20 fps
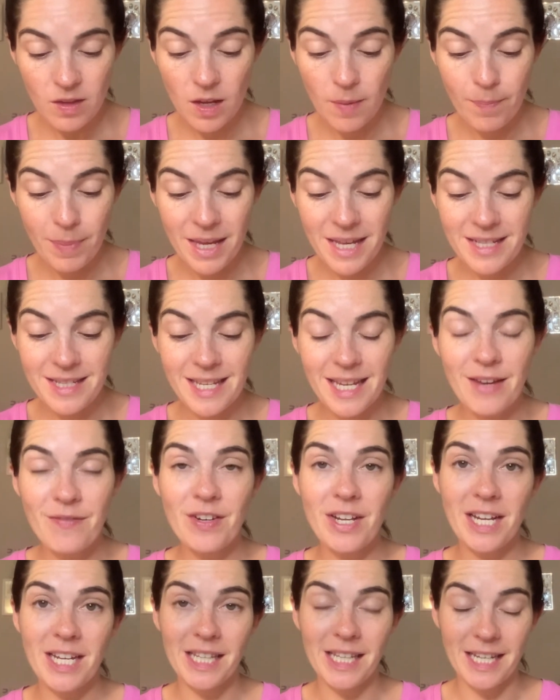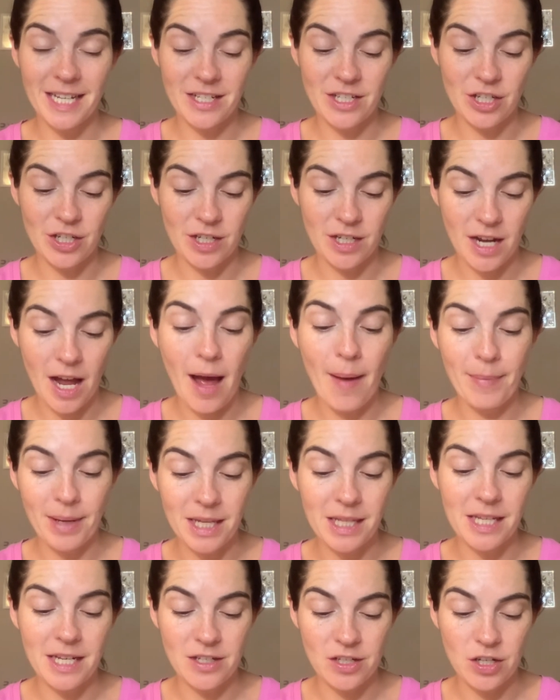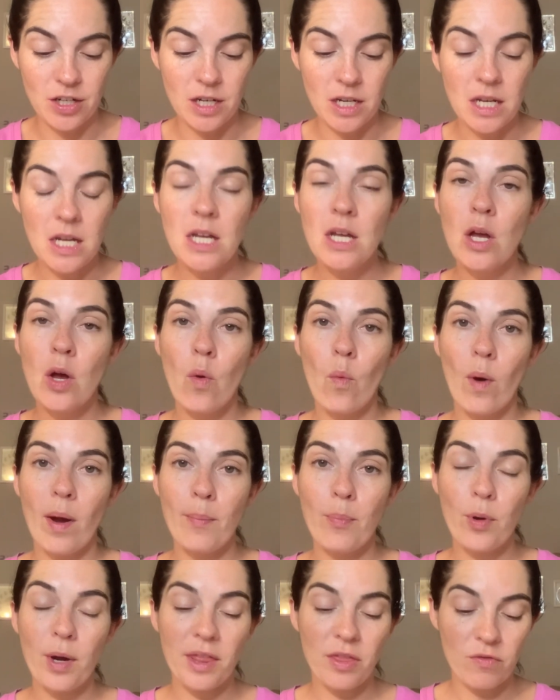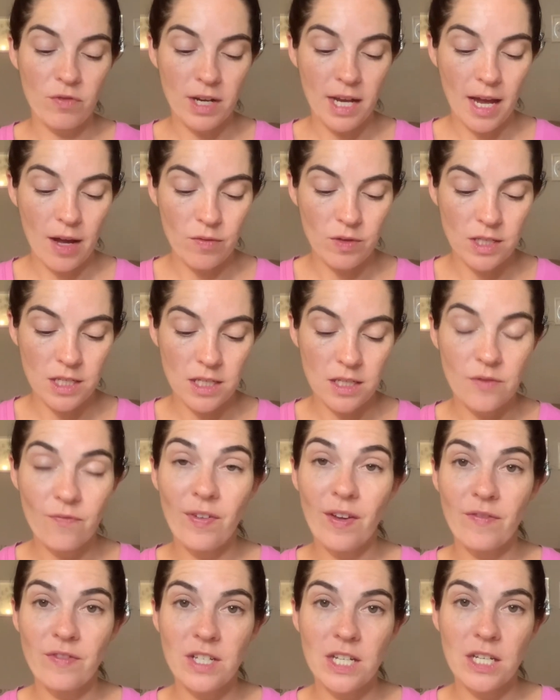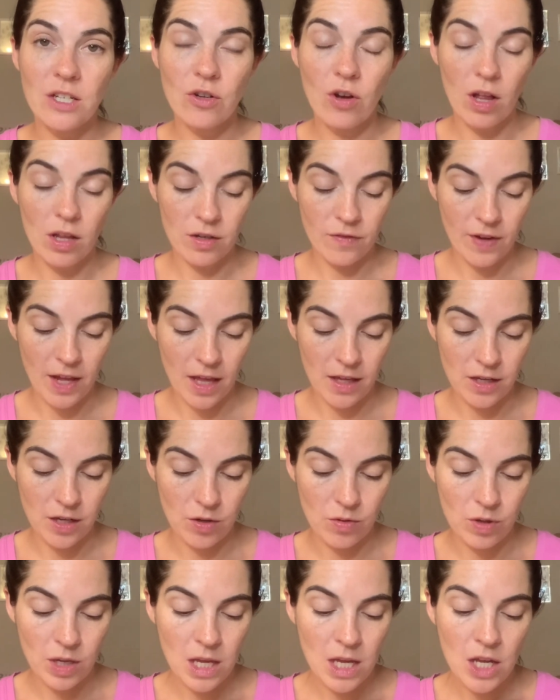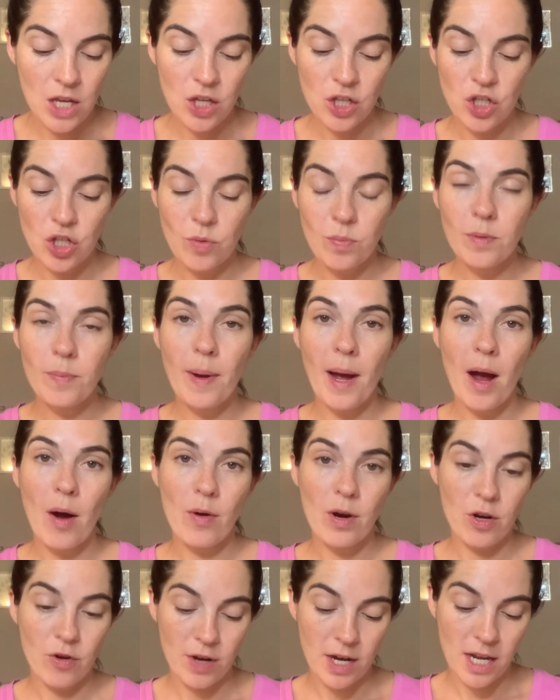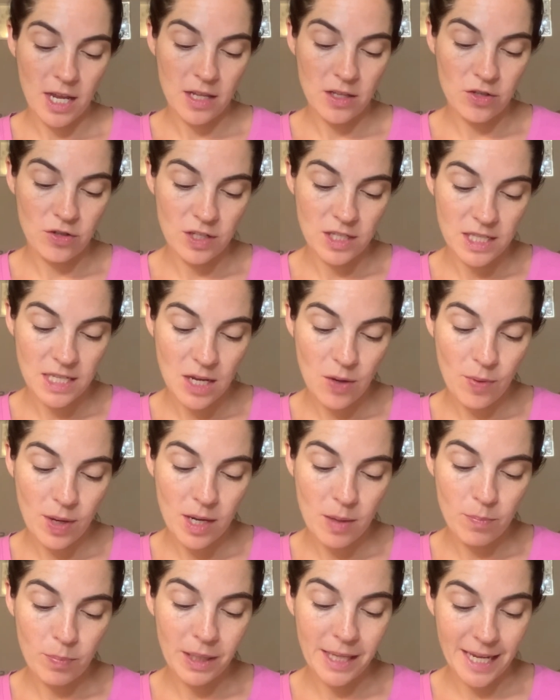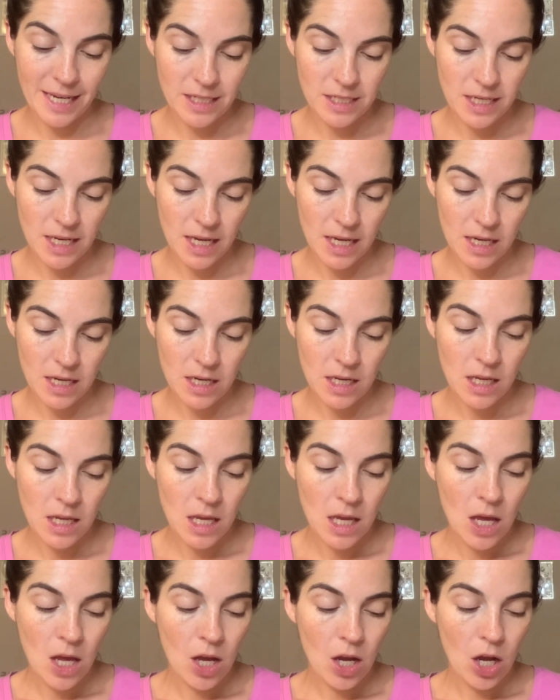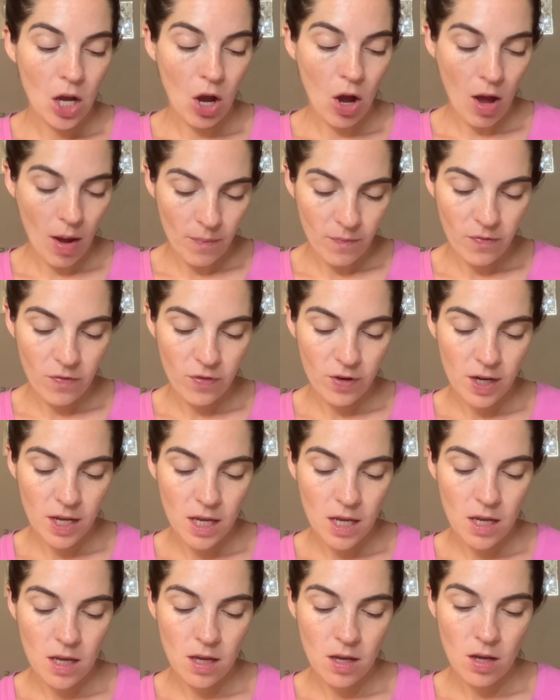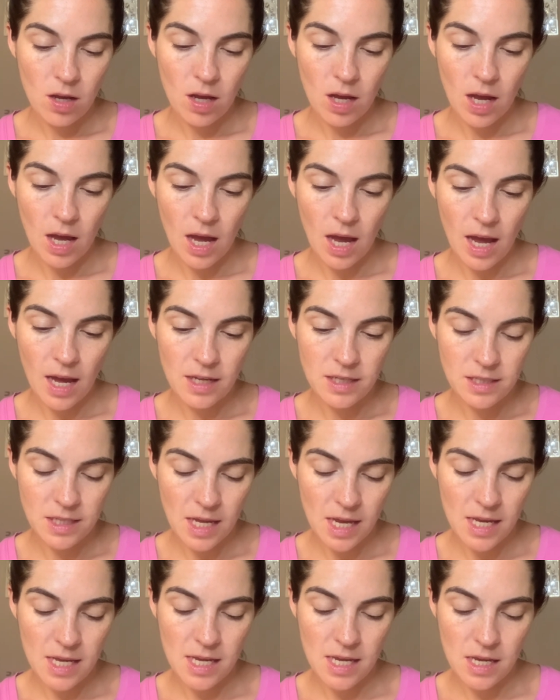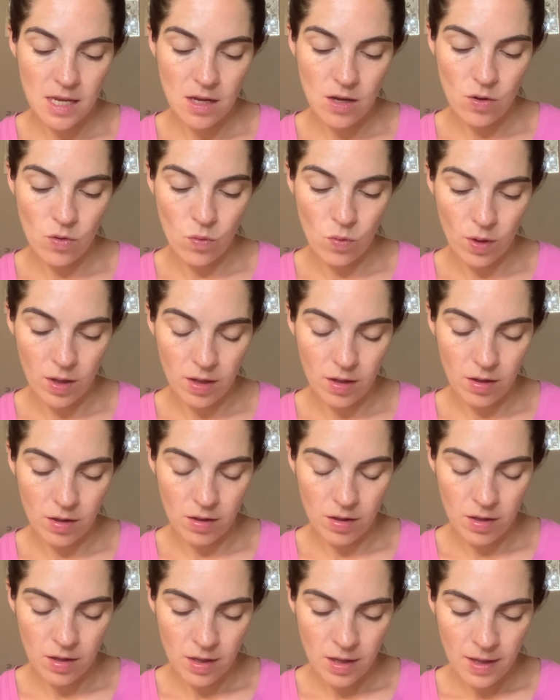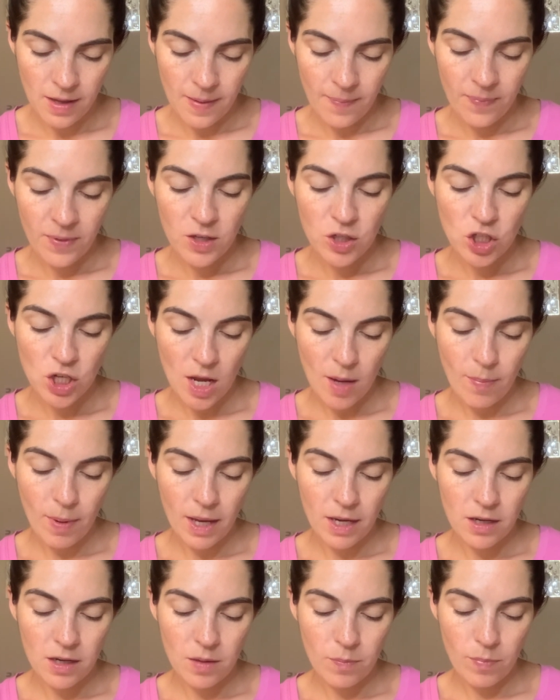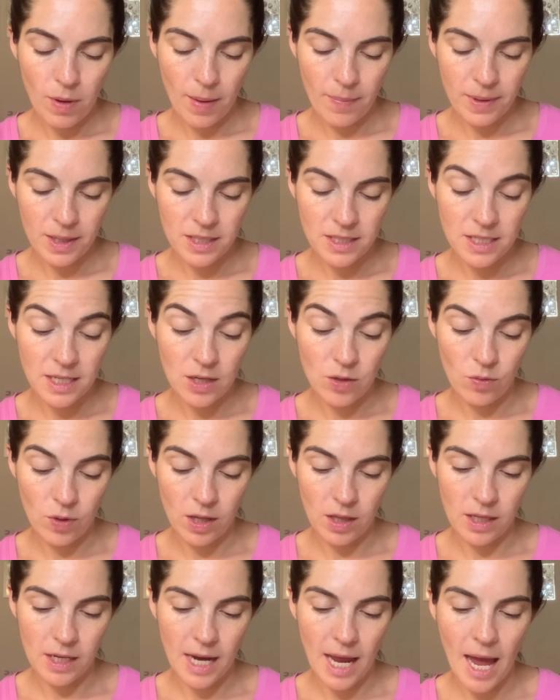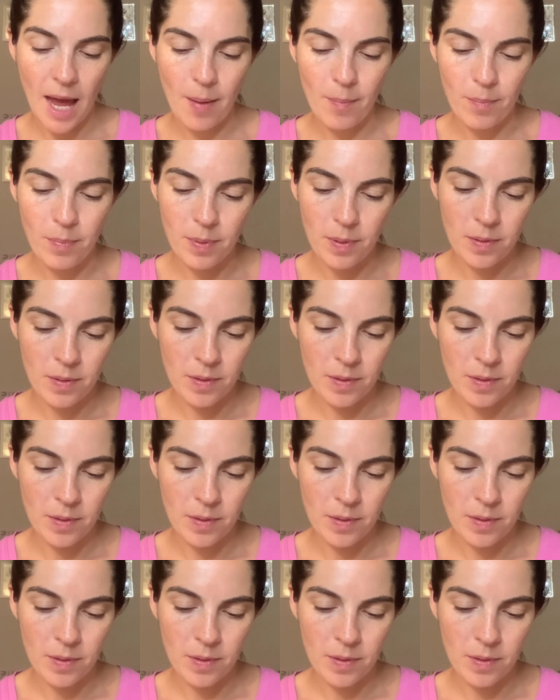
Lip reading: Peace Evening Elixir, Calming Elixir. 1.3 ounces, $50 value. Superpower ingredients are seaweed, plantain, comfrey, acai oil, shea butter, pumpkin seed oil, and hemp.